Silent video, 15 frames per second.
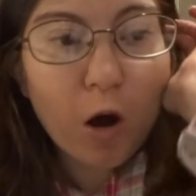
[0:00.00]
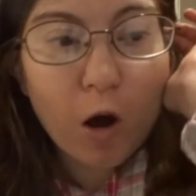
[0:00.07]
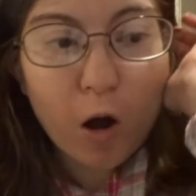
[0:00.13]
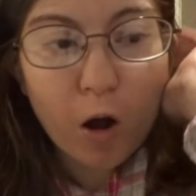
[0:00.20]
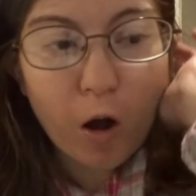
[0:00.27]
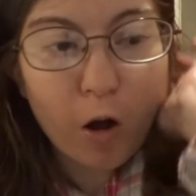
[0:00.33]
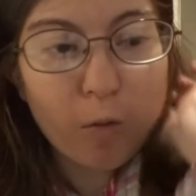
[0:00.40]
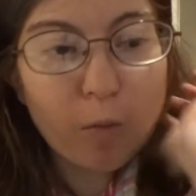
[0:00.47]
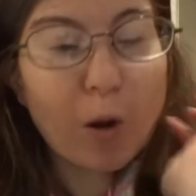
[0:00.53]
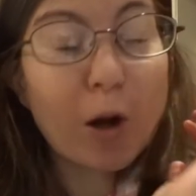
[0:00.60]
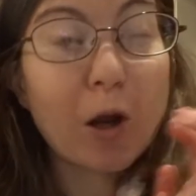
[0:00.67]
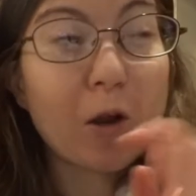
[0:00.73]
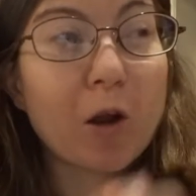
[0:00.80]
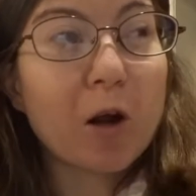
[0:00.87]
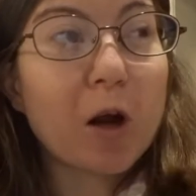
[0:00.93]
Um, I
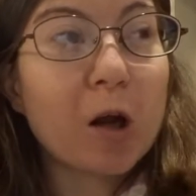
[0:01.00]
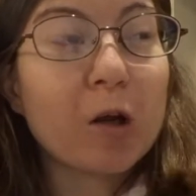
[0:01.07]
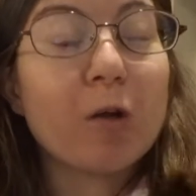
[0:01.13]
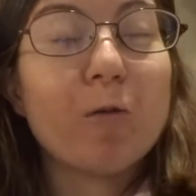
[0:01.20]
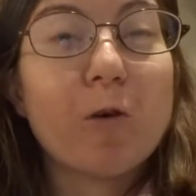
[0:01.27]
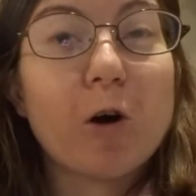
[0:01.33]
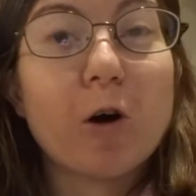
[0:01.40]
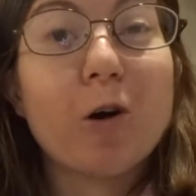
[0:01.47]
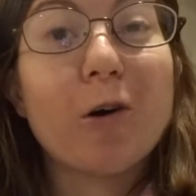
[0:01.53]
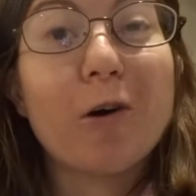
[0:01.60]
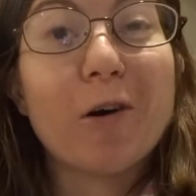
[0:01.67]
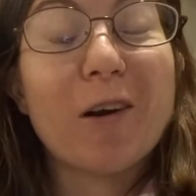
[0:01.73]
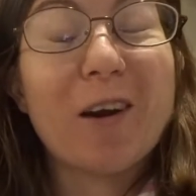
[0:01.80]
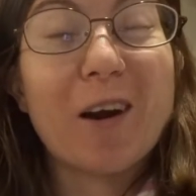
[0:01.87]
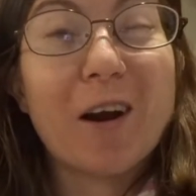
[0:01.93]
had like a gift
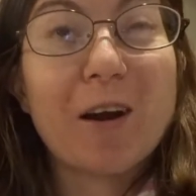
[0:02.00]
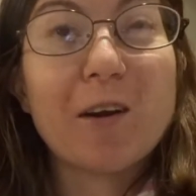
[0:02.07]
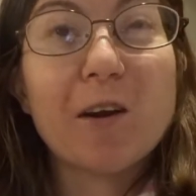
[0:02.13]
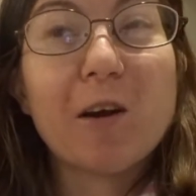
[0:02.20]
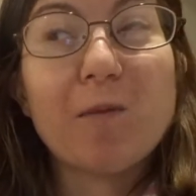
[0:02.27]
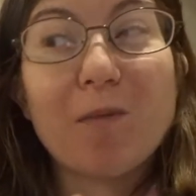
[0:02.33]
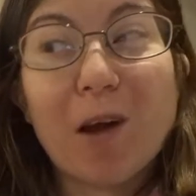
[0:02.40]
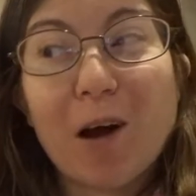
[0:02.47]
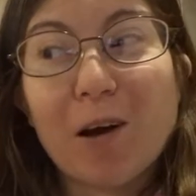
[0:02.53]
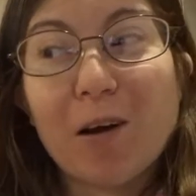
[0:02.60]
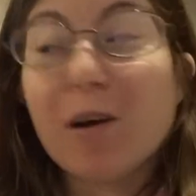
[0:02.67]
card, and I ended up not